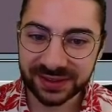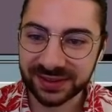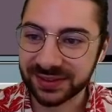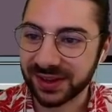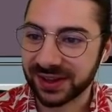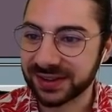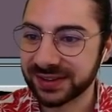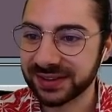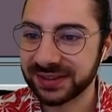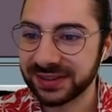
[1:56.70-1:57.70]
Okay,
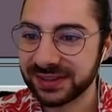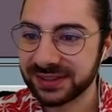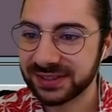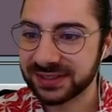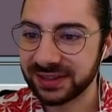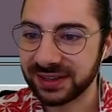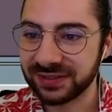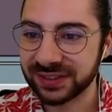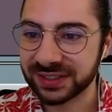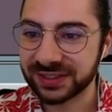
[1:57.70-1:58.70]
just
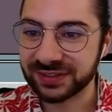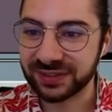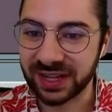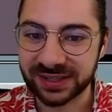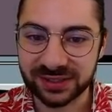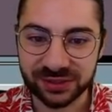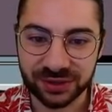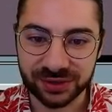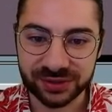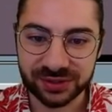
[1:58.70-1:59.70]
lovely flat
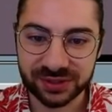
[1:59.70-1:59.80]
strokes,